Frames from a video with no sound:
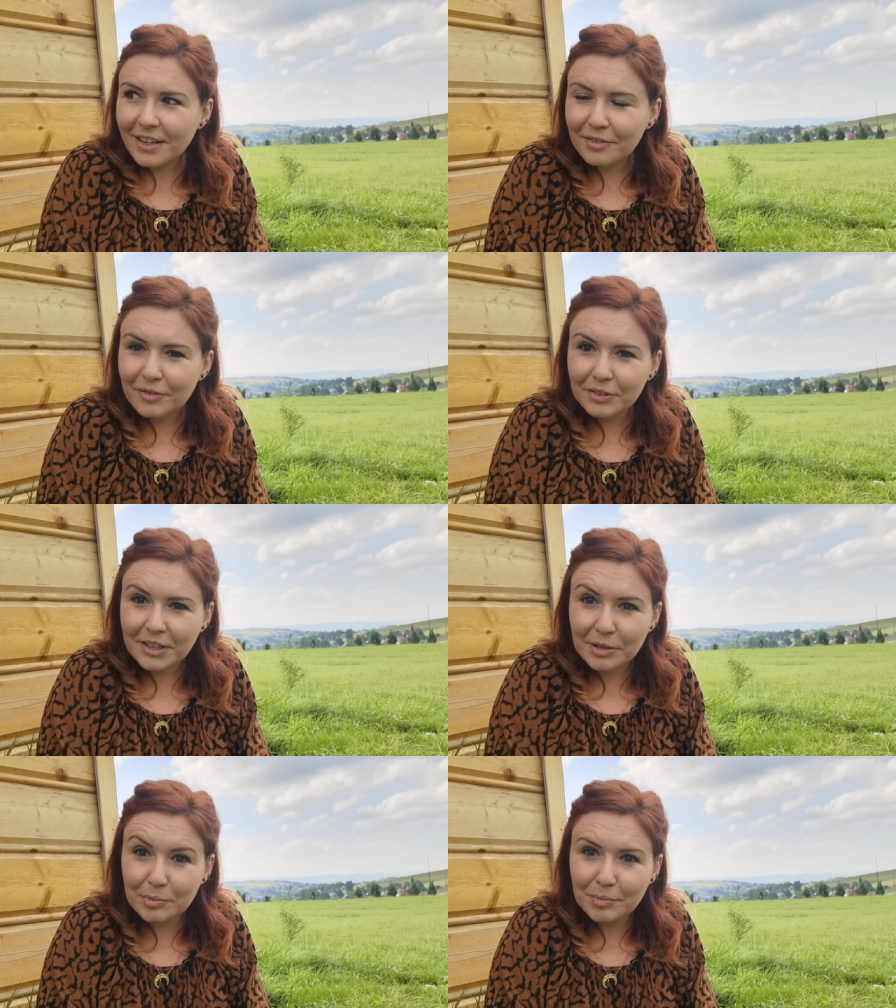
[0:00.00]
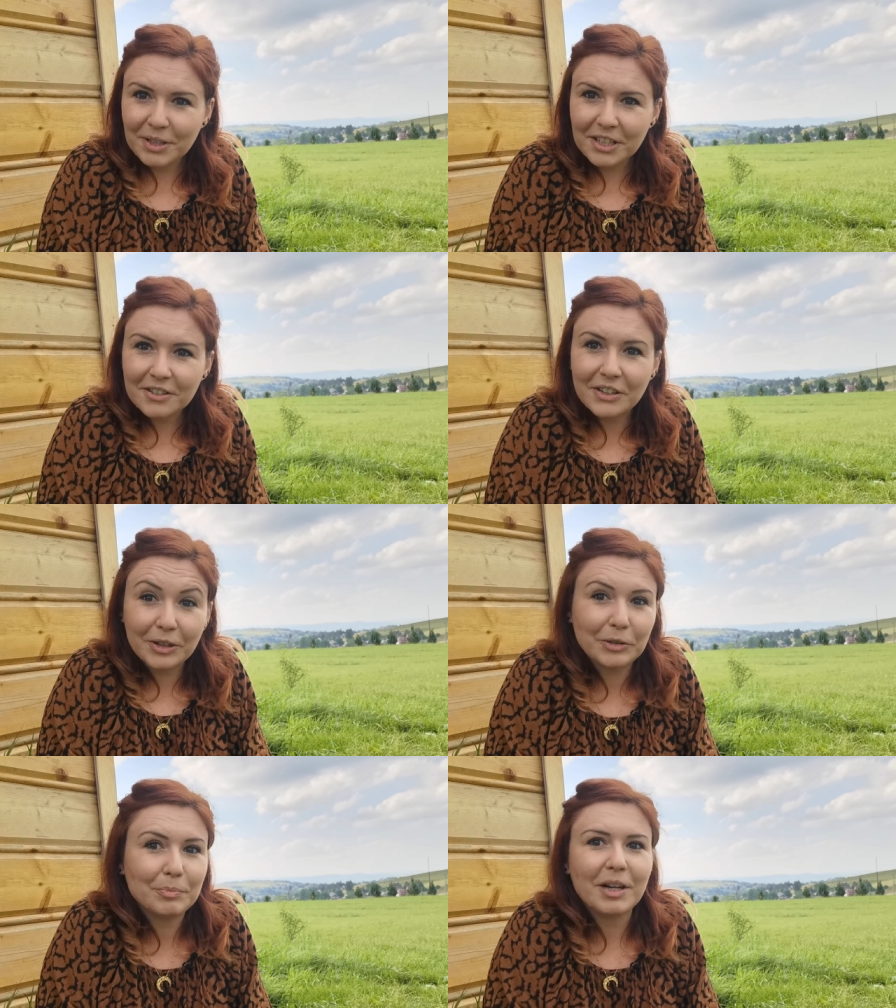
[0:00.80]
I thought I would be here
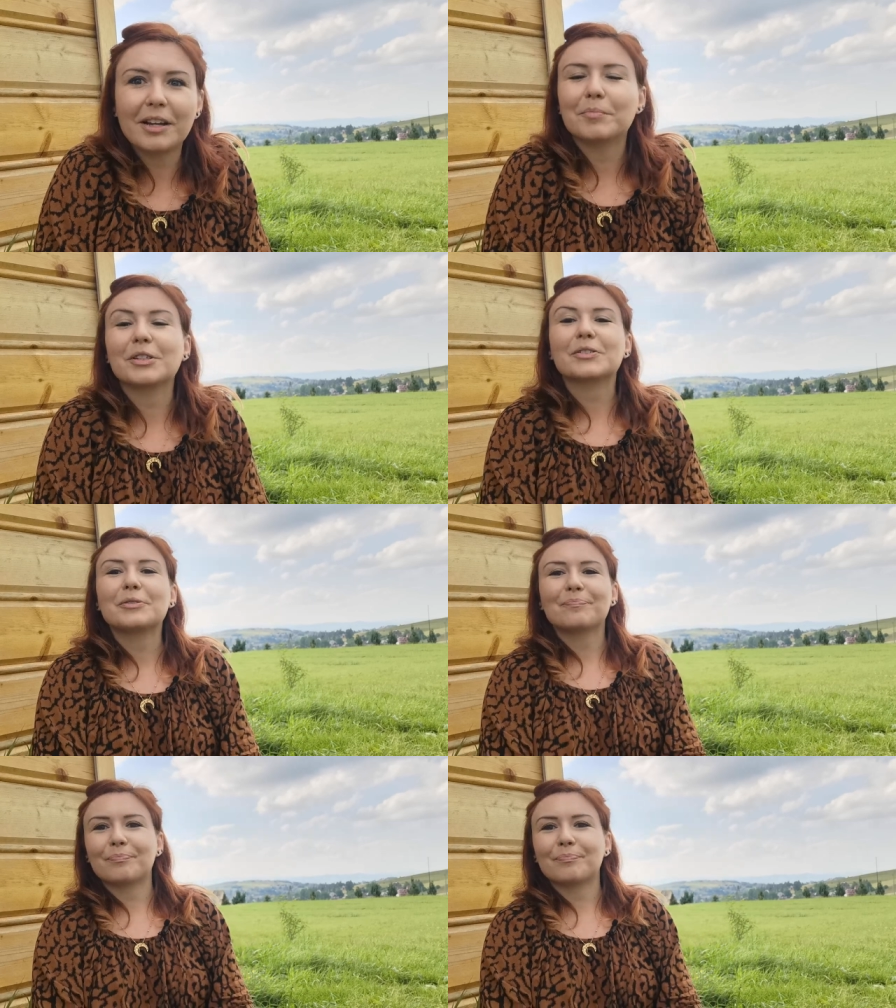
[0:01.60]
alone, but I'm not.